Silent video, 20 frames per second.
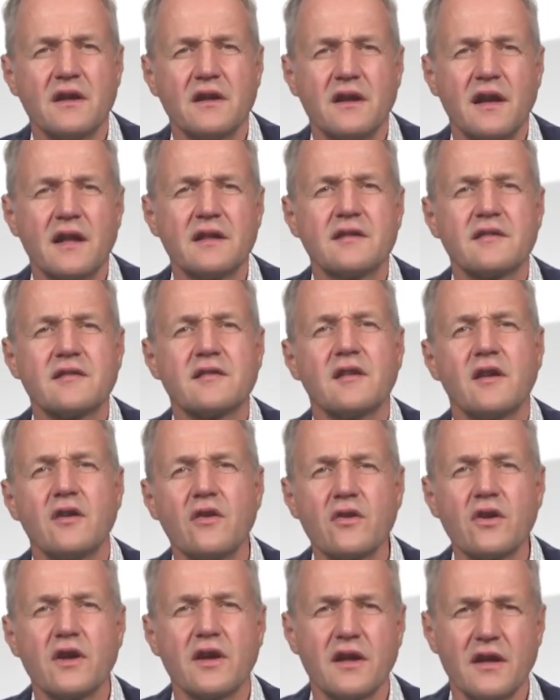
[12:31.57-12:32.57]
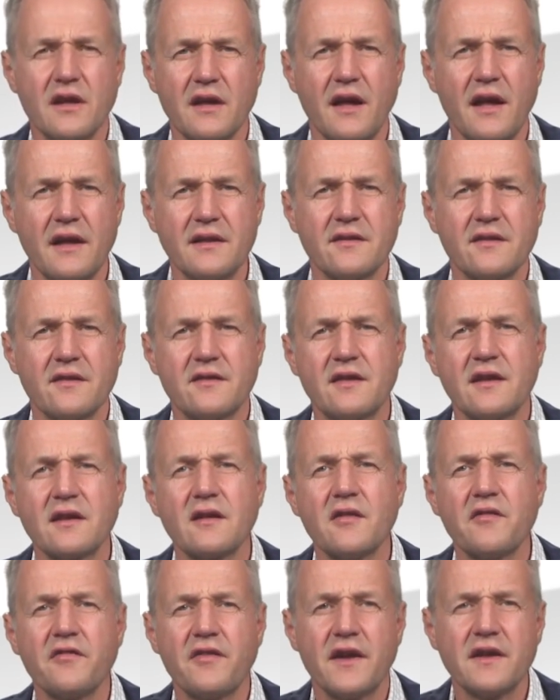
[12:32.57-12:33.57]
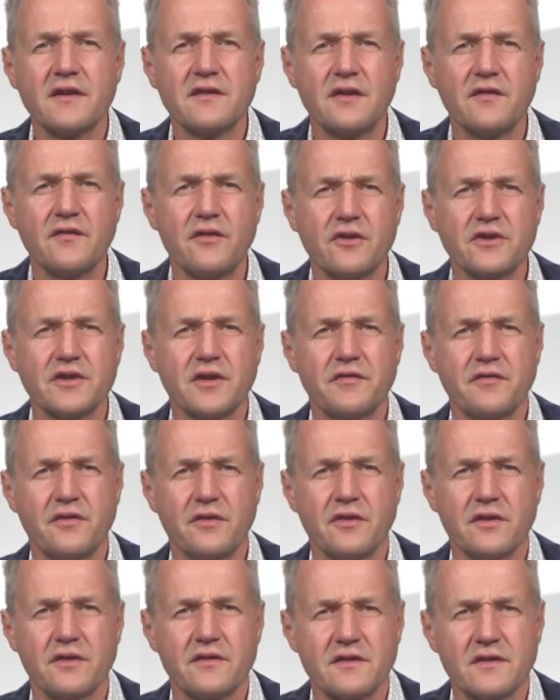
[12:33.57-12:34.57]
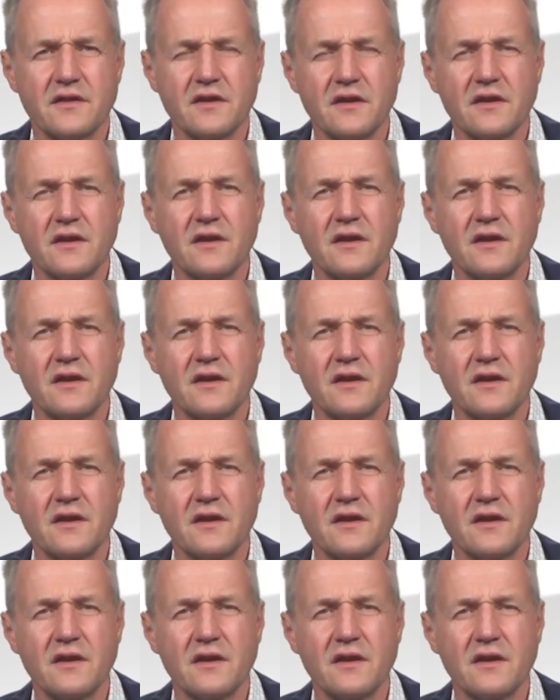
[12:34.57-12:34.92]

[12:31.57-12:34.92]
Let's look at the single-phase inverter first.